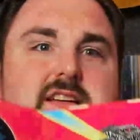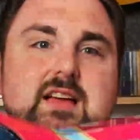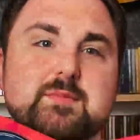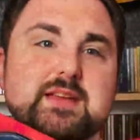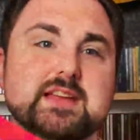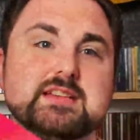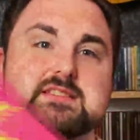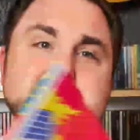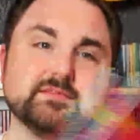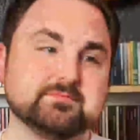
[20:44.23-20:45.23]
I mean,
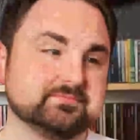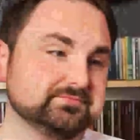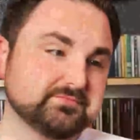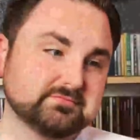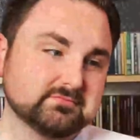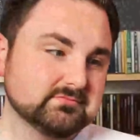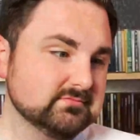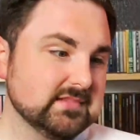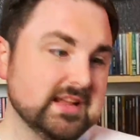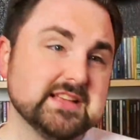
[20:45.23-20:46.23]
it's
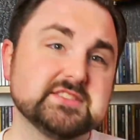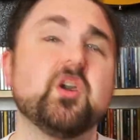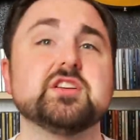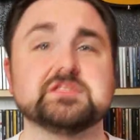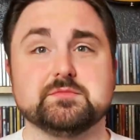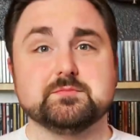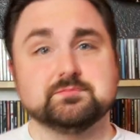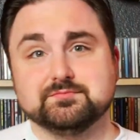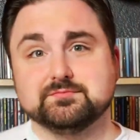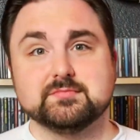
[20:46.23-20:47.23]
awesome.
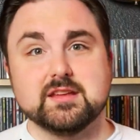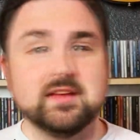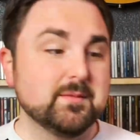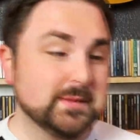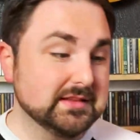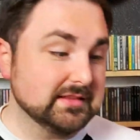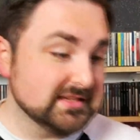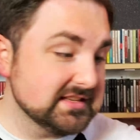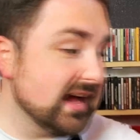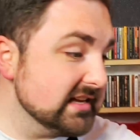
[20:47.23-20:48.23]
I mean,
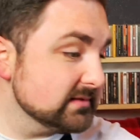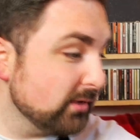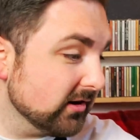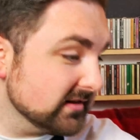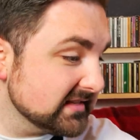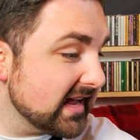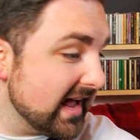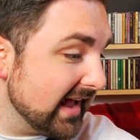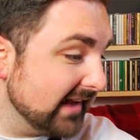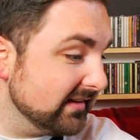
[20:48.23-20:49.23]
the size part
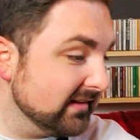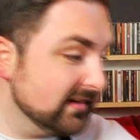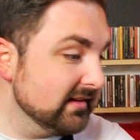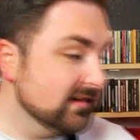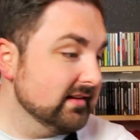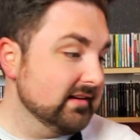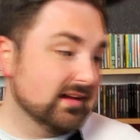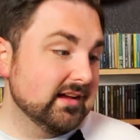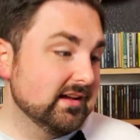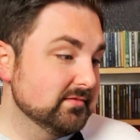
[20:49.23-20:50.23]
aside,
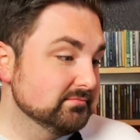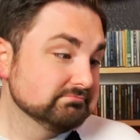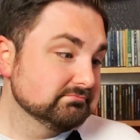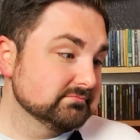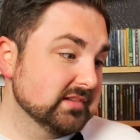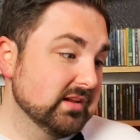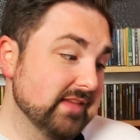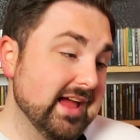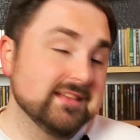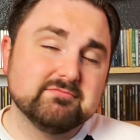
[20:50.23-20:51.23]

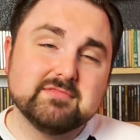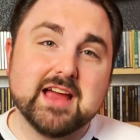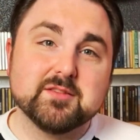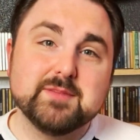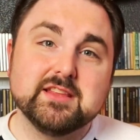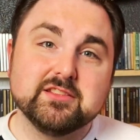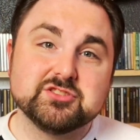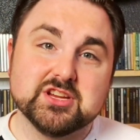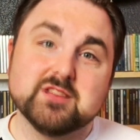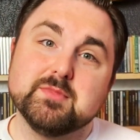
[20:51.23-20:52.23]
that could be a
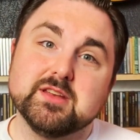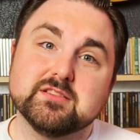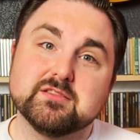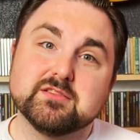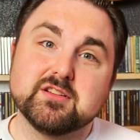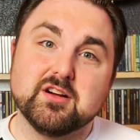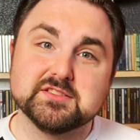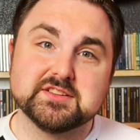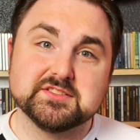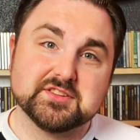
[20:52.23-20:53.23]
legitimate
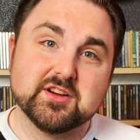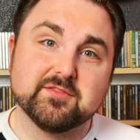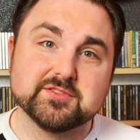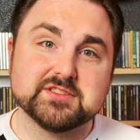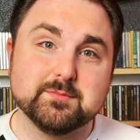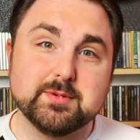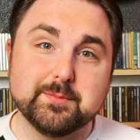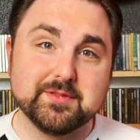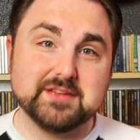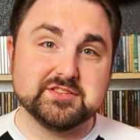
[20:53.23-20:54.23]
cause of concern for some
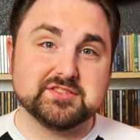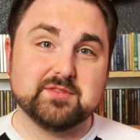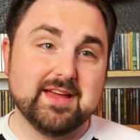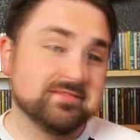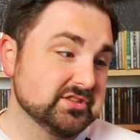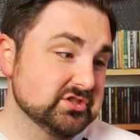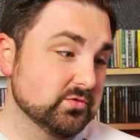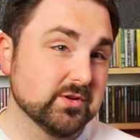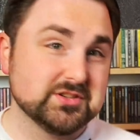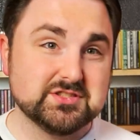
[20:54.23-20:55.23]
people that just don't have the
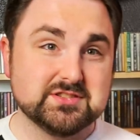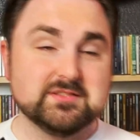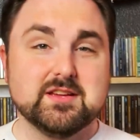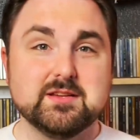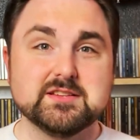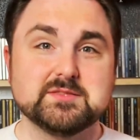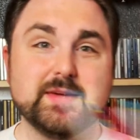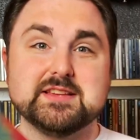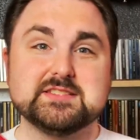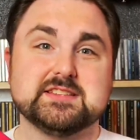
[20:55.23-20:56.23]
storage
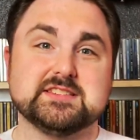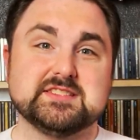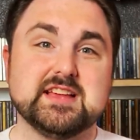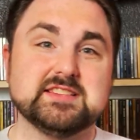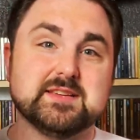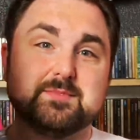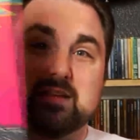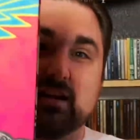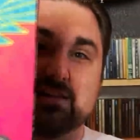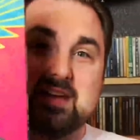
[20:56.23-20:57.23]
space to set
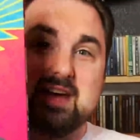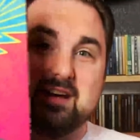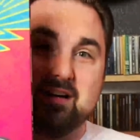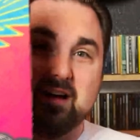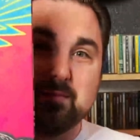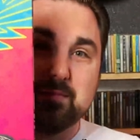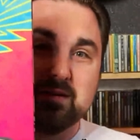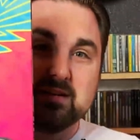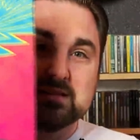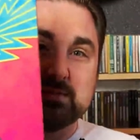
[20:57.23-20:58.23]
something like that up,
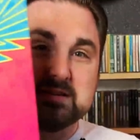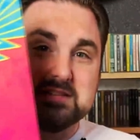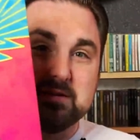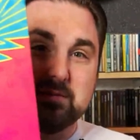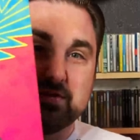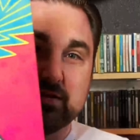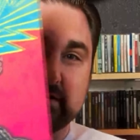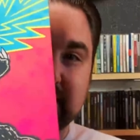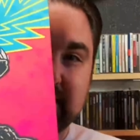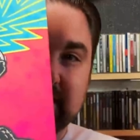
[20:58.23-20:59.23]
especially with their